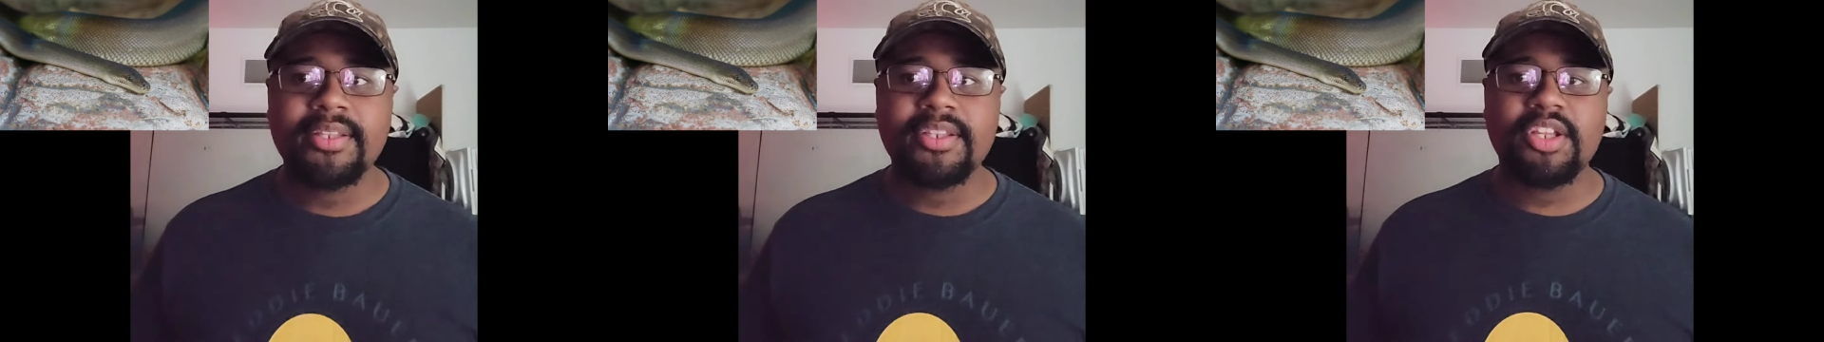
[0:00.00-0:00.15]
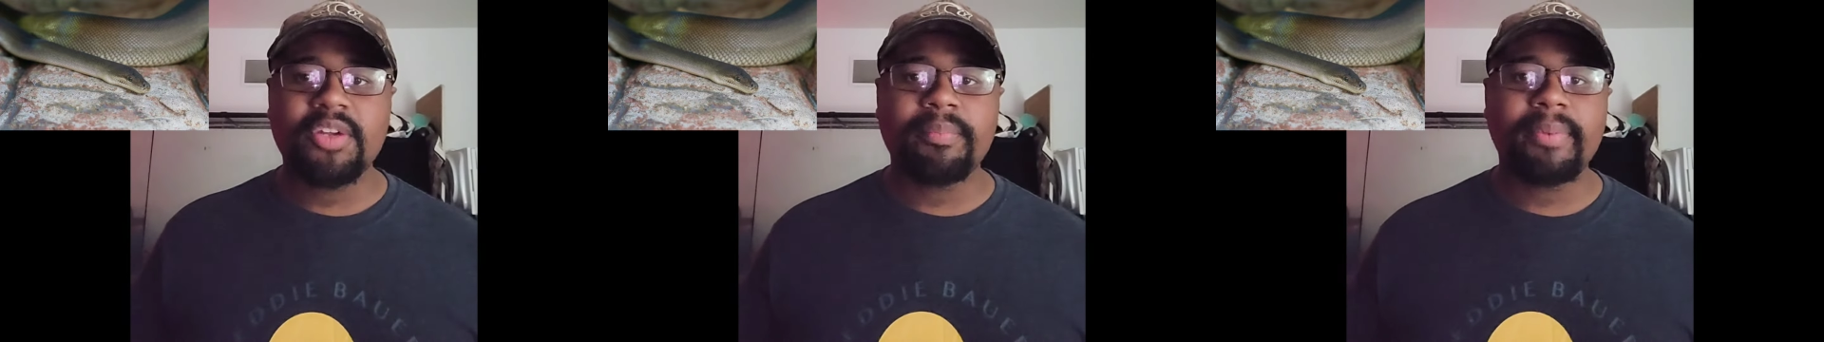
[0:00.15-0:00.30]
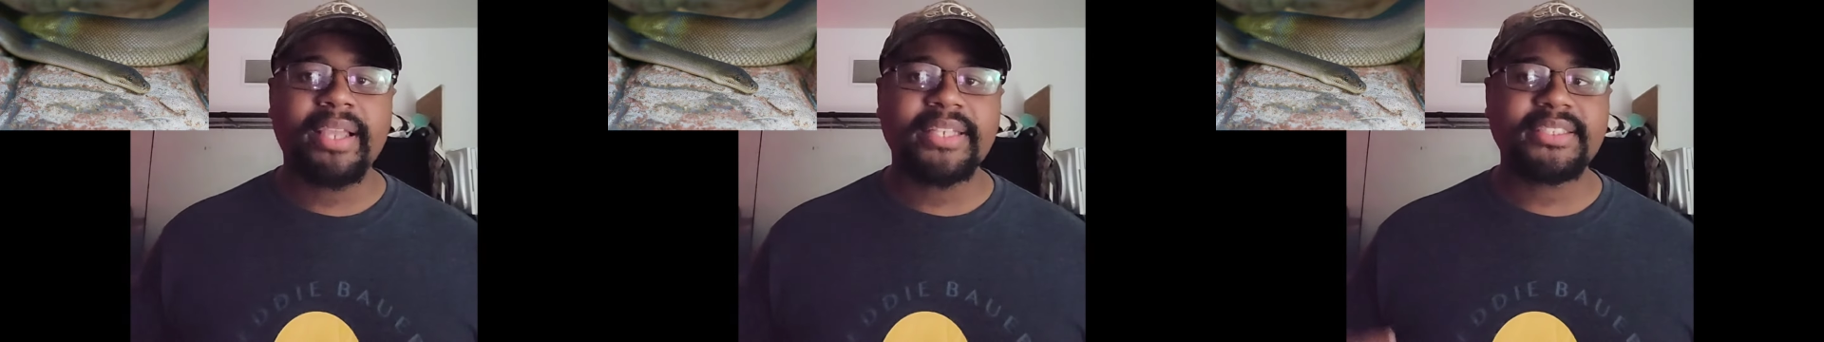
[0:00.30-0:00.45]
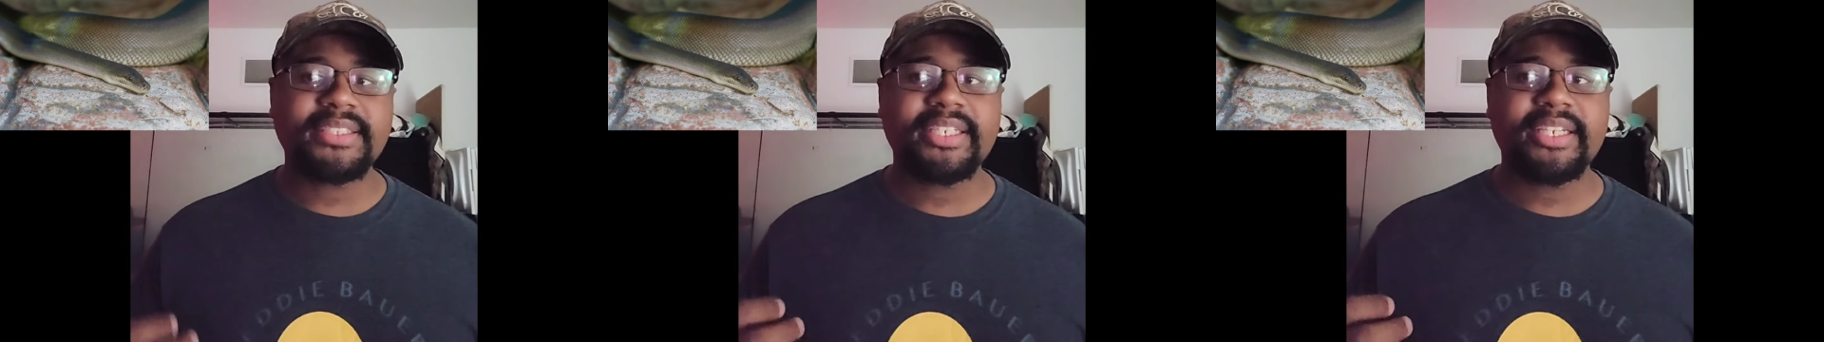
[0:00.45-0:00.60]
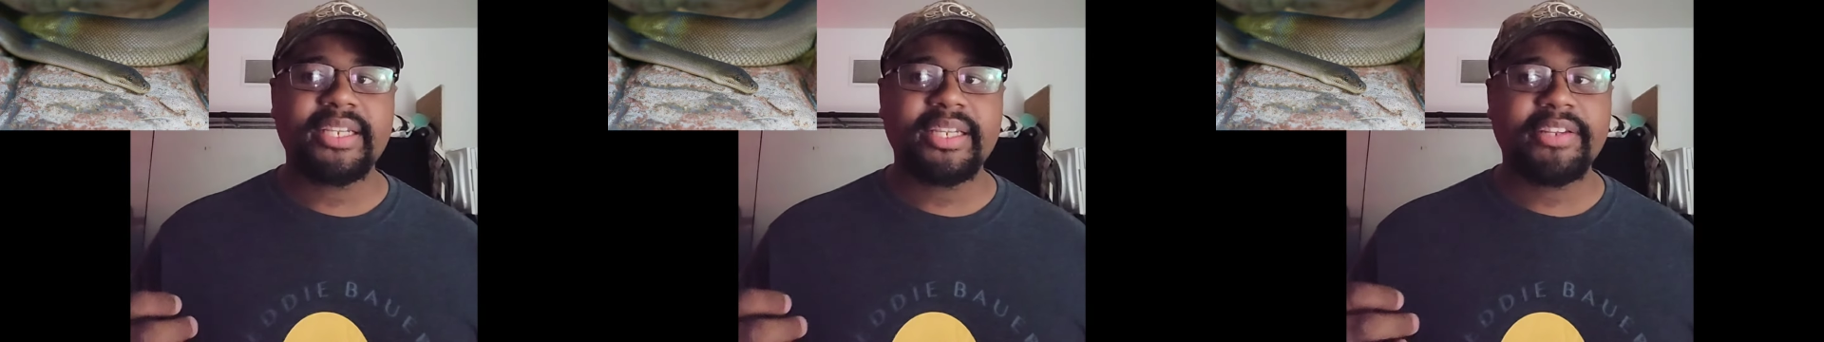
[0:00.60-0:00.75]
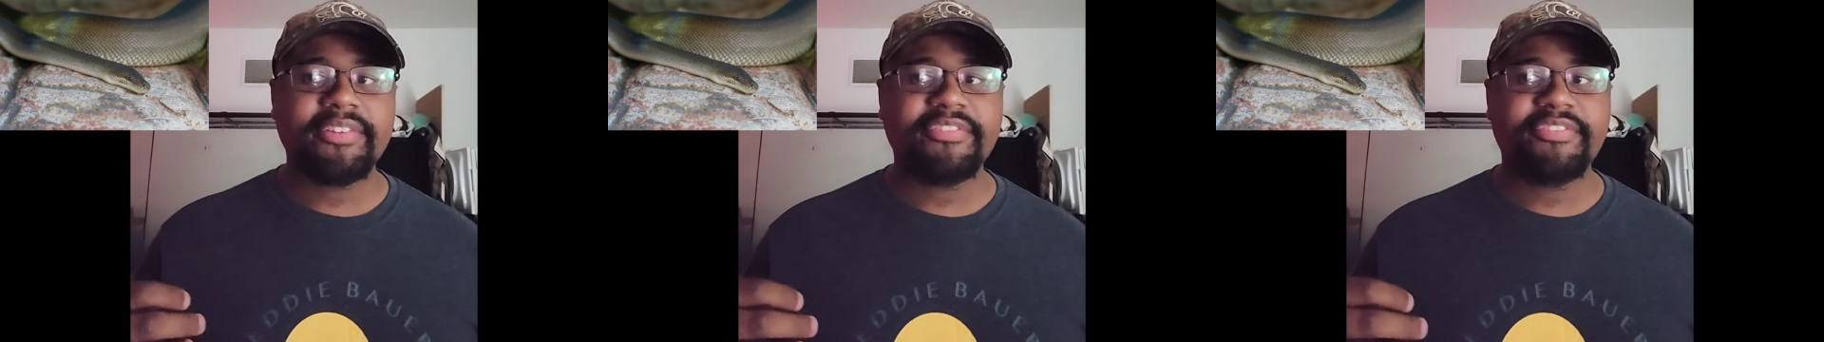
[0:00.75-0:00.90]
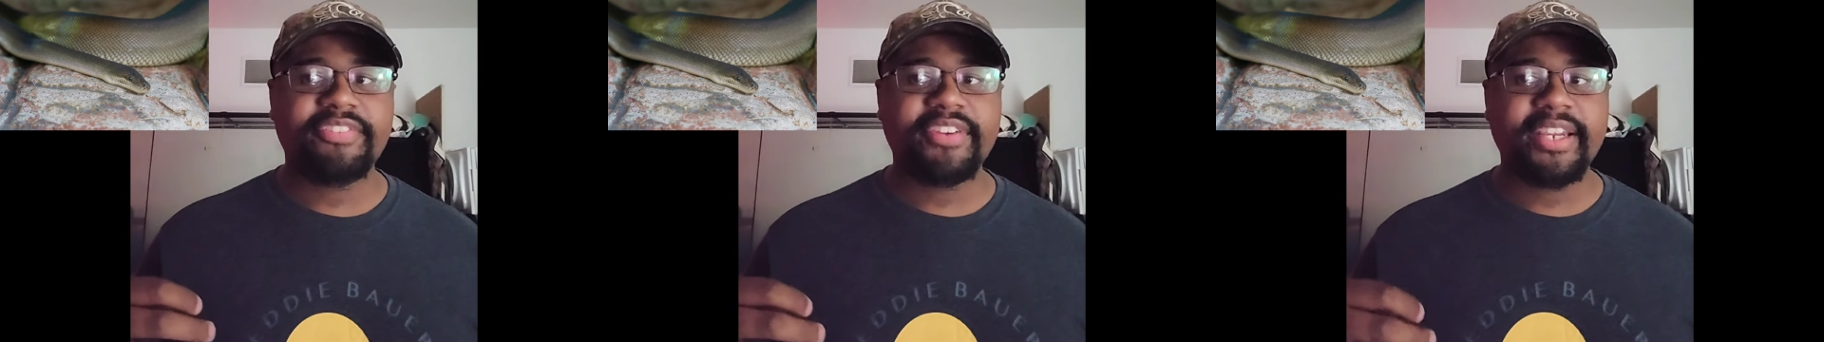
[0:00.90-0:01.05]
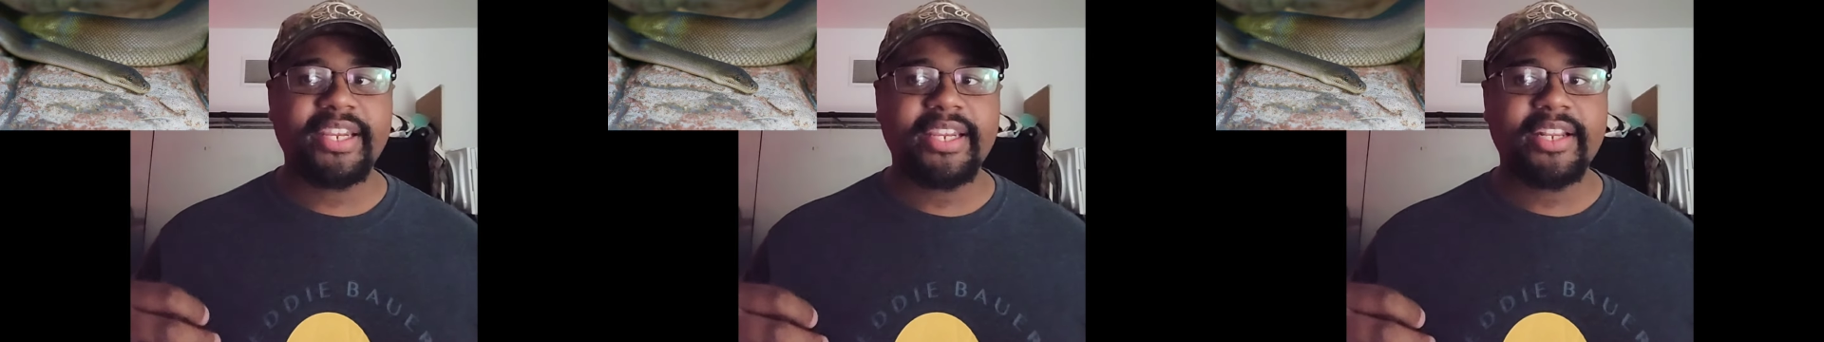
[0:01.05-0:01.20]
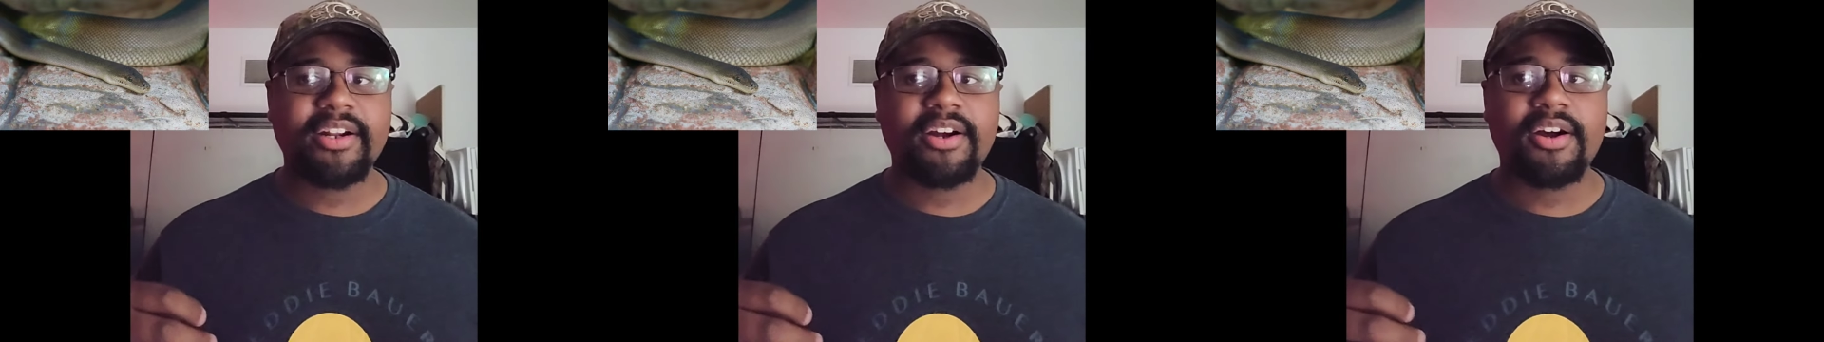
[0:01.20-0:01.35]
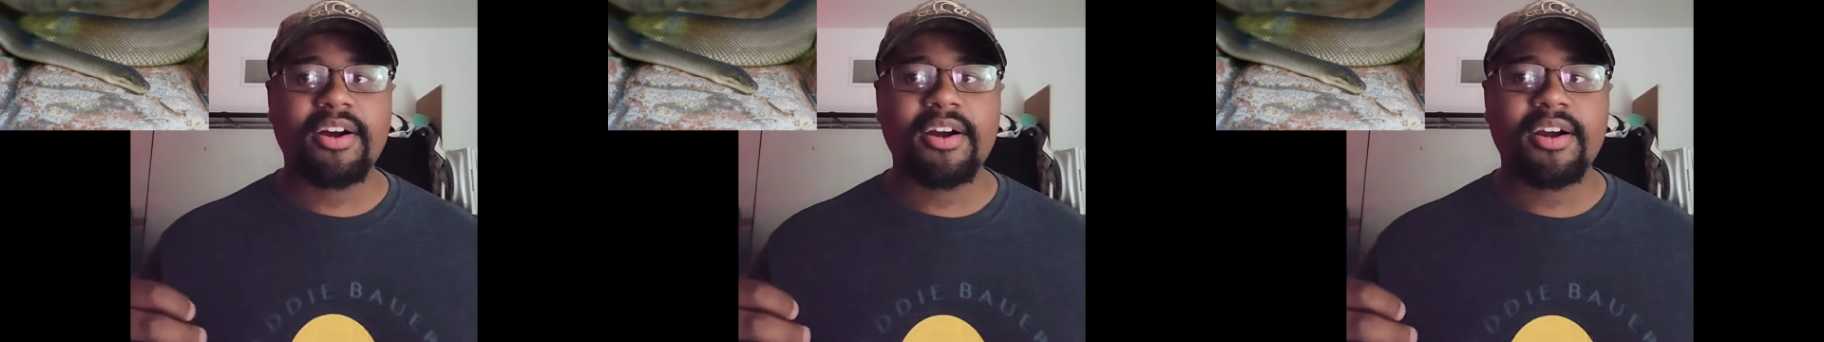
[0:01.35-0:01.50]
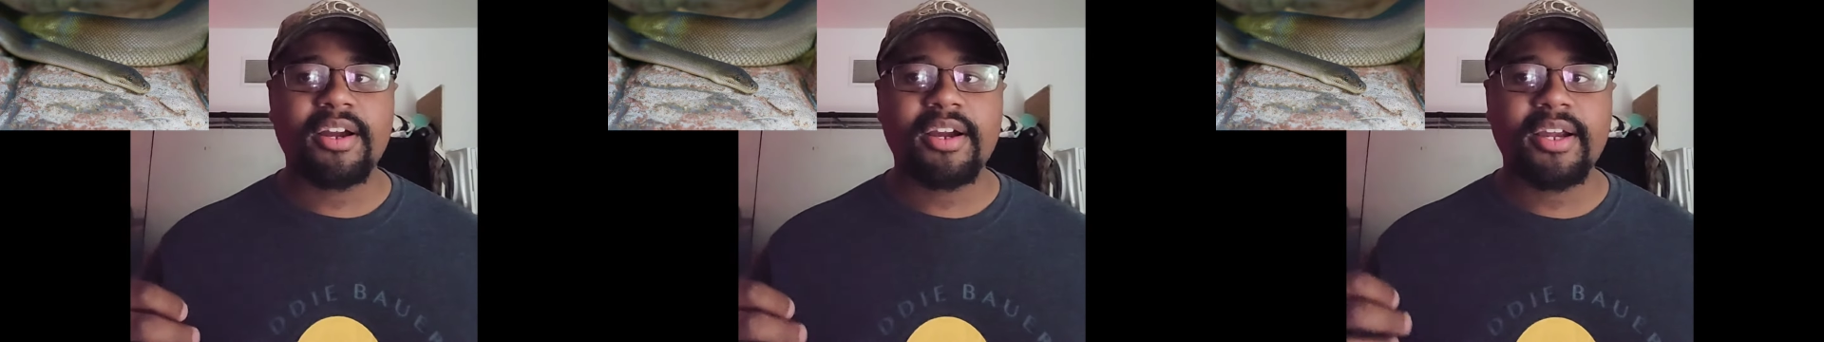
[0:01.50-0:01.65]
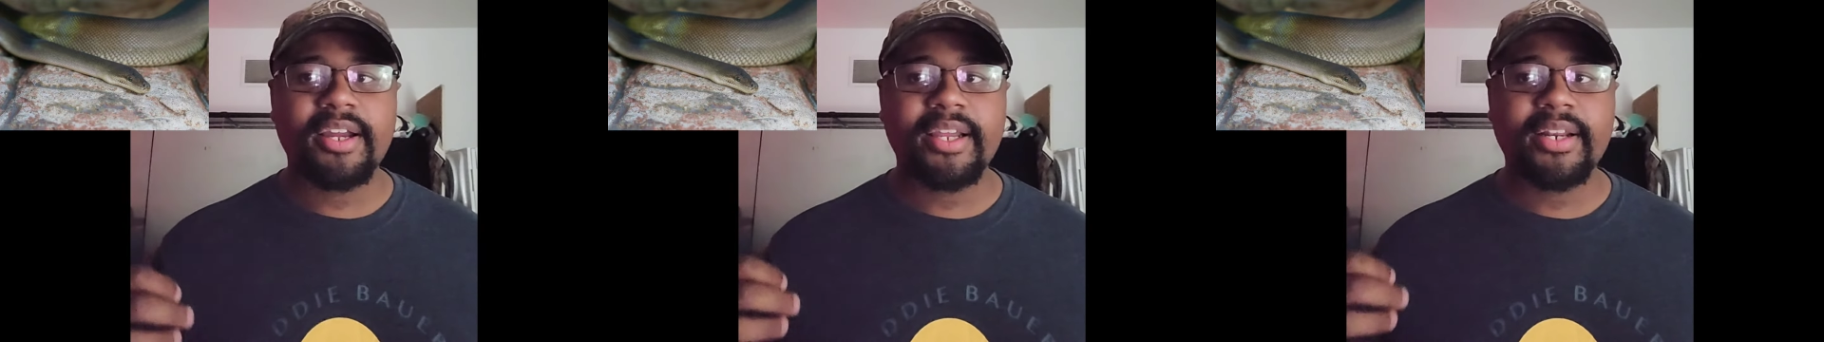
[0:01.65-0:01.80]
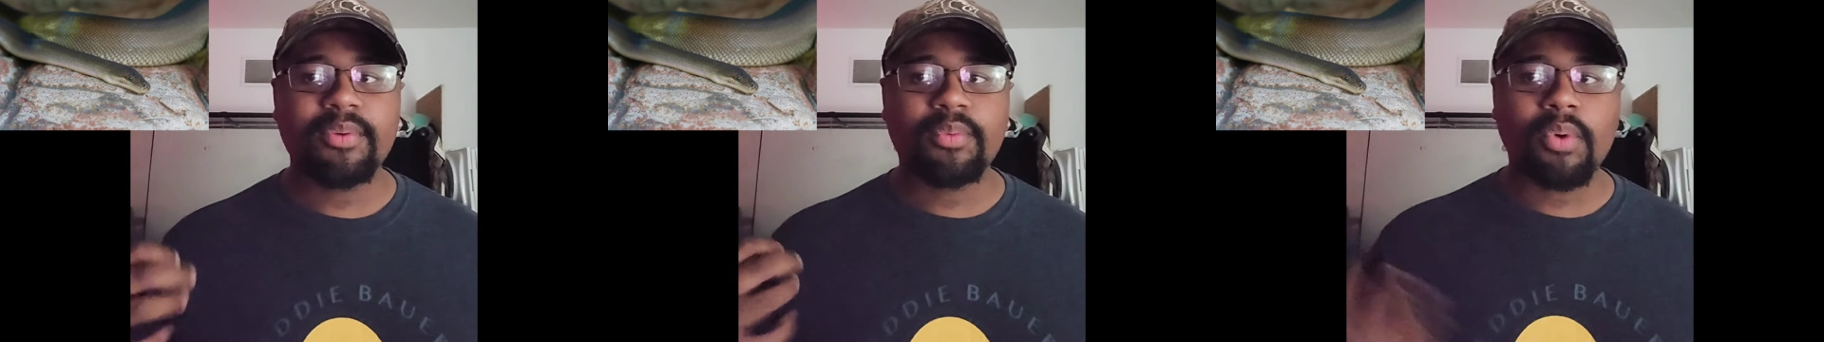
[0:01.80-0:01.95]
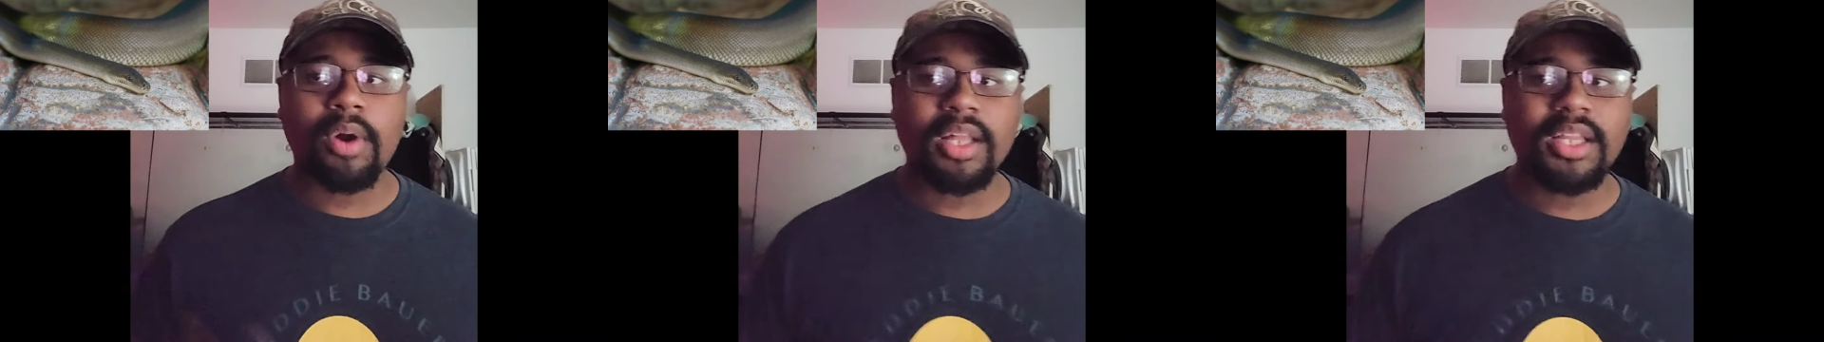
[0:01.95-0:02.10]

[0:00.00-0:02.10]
They'll basically feed on